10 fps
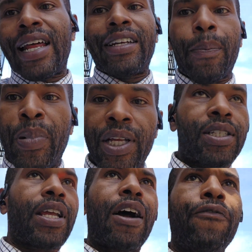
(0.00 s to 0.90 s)
like the pit
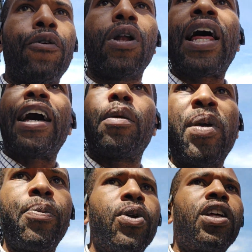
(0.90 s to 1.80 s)
stop for a lot of
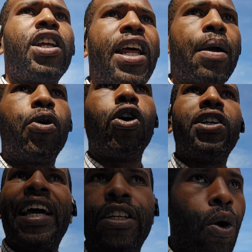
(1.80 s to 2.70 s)
people in the neighborhood
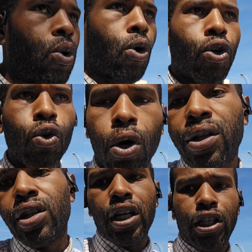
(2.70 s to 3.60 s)
that don't go to
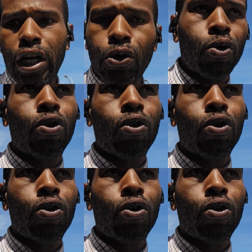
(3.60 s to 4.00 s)
Northern or that